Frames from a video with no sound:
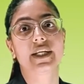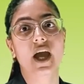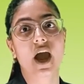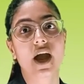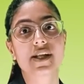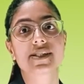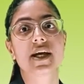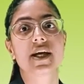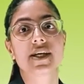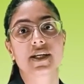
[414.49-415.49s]
towels,
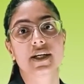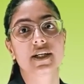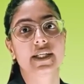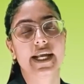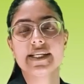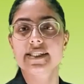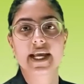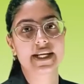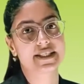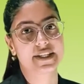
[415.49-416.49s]
curtains,
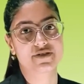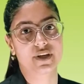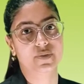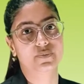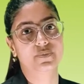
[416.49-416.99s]
etc.